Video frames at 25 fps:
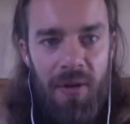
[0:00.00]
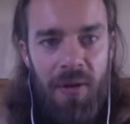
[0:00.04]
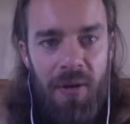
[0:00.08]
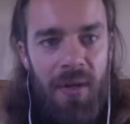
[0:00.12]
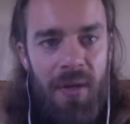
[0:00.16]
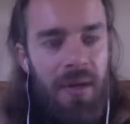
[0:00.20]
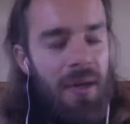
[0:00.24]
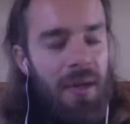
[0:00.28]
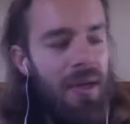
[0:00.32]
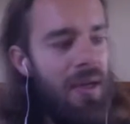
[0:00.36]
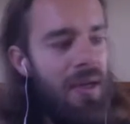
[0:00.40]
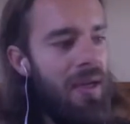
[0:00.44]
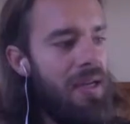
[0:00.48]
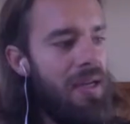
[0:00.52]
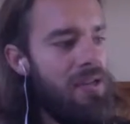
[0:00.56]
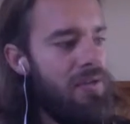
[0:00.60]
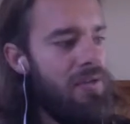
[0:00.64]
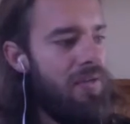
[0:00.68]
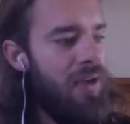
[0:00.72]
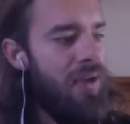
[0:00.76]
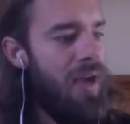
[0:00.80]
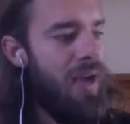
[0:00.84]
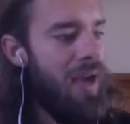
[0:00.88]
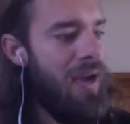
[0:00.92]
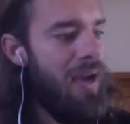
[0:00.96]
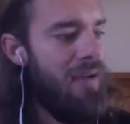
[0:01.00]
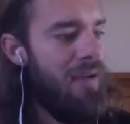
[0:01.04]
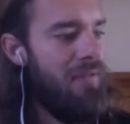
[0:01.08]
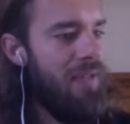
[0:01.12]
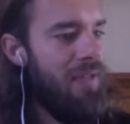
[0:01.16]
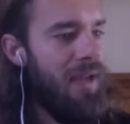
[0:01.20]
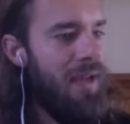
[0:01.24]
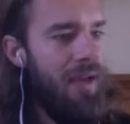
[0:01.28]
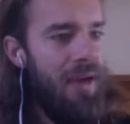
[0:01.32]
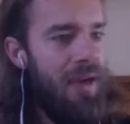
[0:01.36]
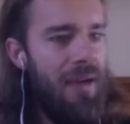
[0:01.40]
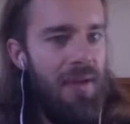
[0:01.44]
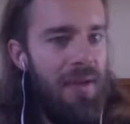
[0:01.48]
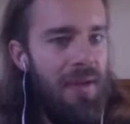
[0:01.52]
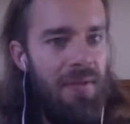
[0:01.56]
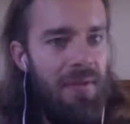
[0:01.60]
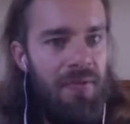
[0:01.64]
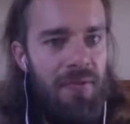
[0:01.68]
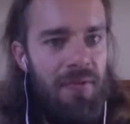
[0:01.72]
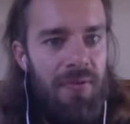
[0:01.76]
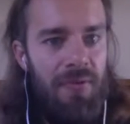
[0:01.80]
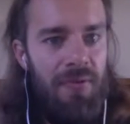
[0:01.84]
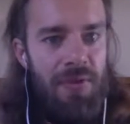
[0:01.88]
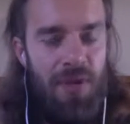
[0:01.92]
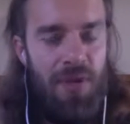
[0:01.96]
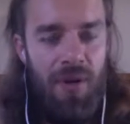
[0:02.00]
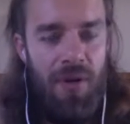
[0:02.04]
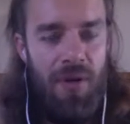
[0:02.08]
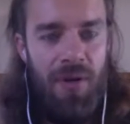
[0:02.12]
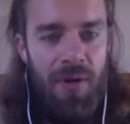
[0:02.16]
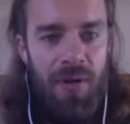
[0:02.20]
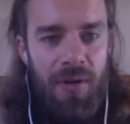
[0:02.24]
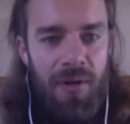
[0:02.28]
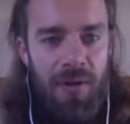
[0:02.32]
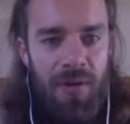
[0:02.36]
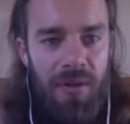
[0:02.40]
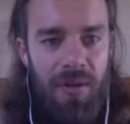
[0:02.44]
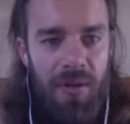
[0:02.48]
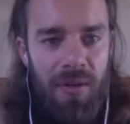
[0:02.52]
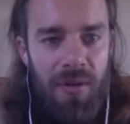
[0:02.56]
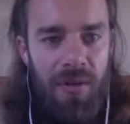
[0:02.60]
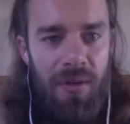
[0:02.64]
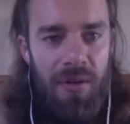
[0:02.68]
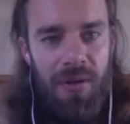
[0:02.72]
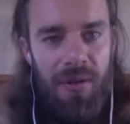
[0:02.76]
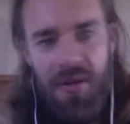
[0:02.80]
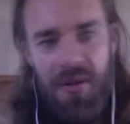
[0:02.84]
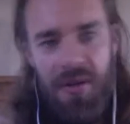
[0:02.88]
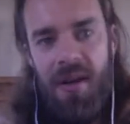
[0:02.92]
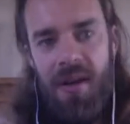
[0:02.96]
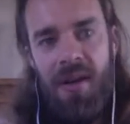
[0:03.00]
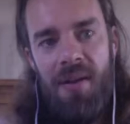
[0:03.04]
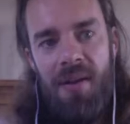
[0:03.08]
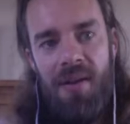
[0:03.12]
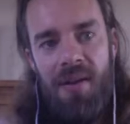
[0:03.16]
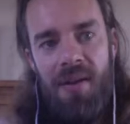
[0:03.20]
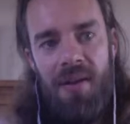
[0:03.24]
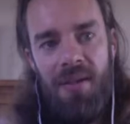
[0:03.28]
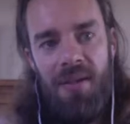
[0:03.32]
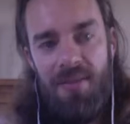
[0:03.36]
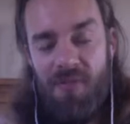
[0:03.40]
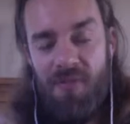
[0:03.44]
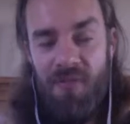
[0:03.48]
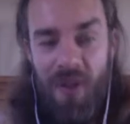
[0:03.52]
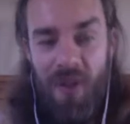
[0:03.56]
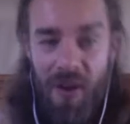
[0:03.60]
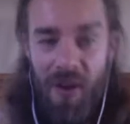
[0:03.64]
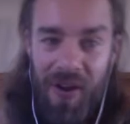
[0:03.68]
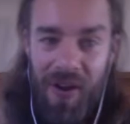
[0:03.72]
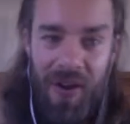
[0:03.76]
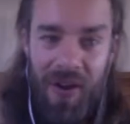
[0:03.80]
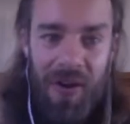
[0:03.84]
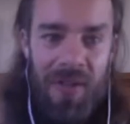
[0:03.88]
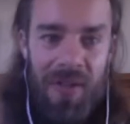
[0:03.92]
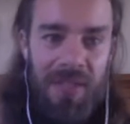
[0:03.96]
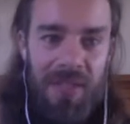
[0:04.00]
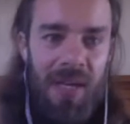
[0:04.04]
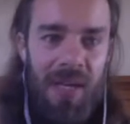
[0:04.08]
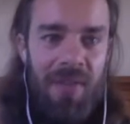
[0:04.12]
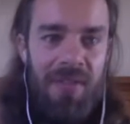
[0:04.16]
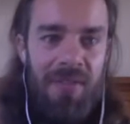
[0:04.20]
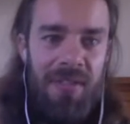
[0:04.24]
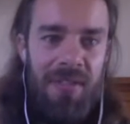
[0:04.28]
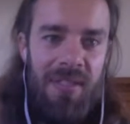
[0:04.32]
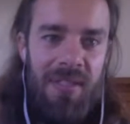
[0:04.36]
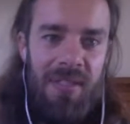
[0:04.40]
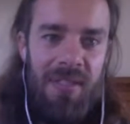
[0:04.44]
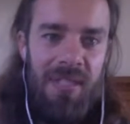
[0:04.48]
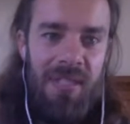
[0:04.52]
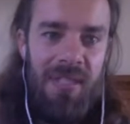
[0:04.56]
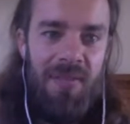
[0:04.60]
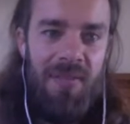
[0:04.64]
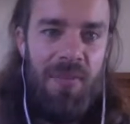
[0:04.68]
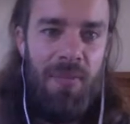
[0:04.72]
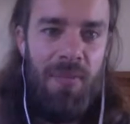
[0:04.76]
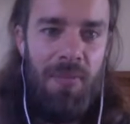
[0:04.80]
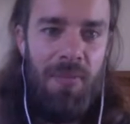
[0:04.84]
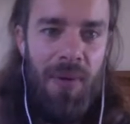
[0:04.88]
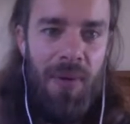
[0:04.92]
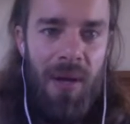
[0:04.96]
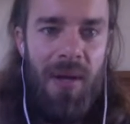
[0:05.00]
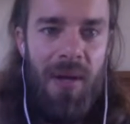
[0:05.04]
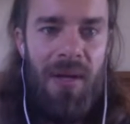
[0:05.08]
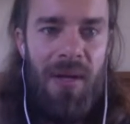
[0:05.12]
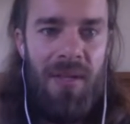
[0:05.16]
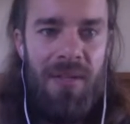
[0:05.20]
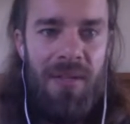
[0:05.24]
And so if you have that kind of churn, it's very hard to have a successful product.